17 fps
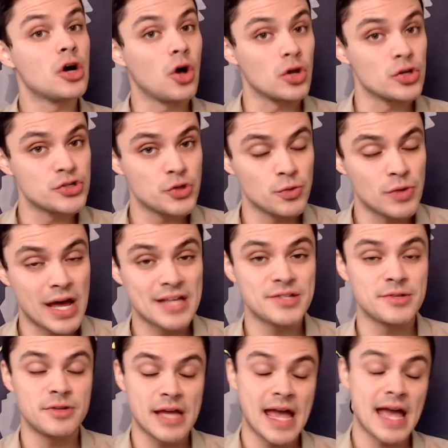also
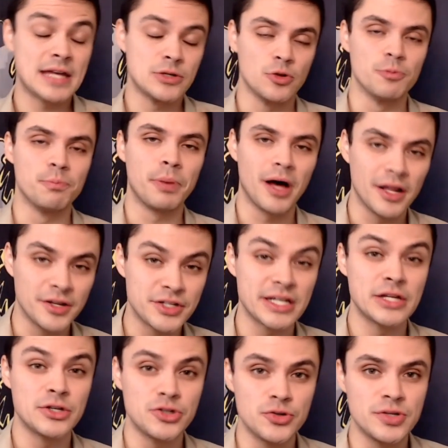has handled
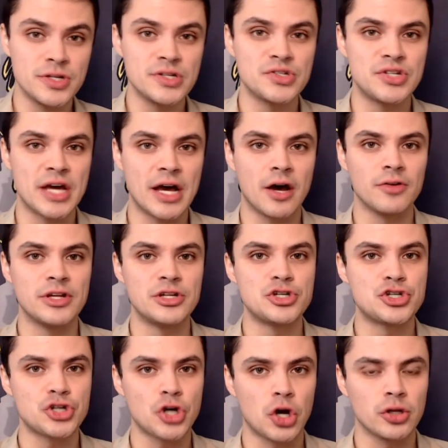punting duties down in
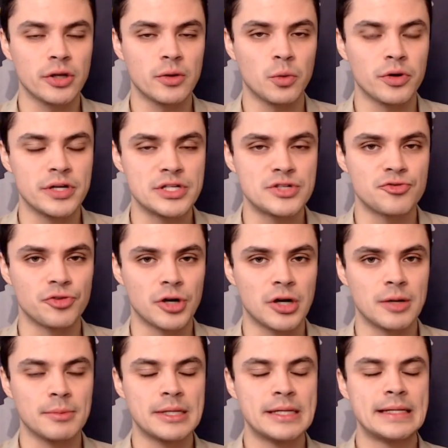Charlotte, where he's
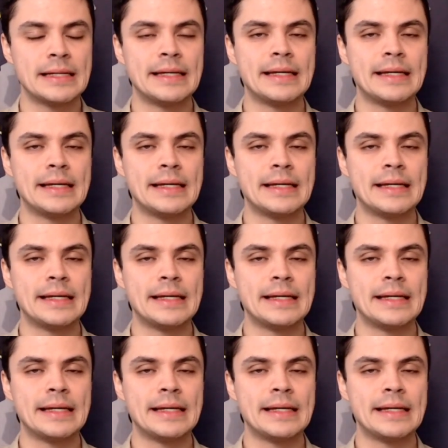from.